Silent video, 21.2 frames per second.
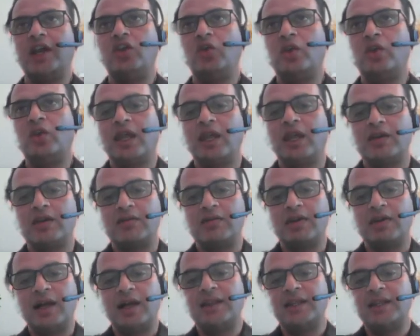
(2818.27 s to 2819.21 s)
you can
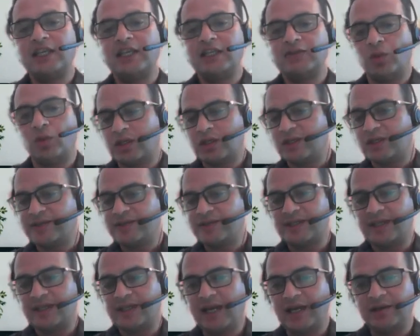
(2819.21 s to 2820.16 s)
run these what-if
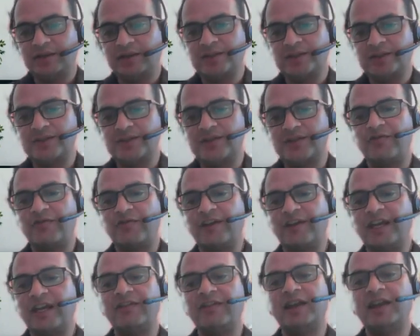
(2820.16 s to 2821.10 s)
scenarios
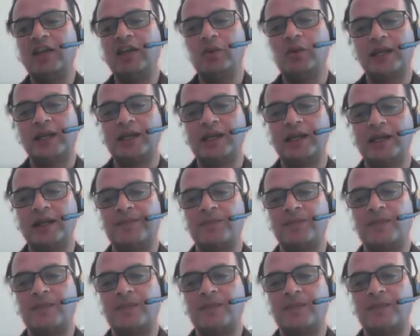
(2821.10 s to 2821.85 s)
very, very quickly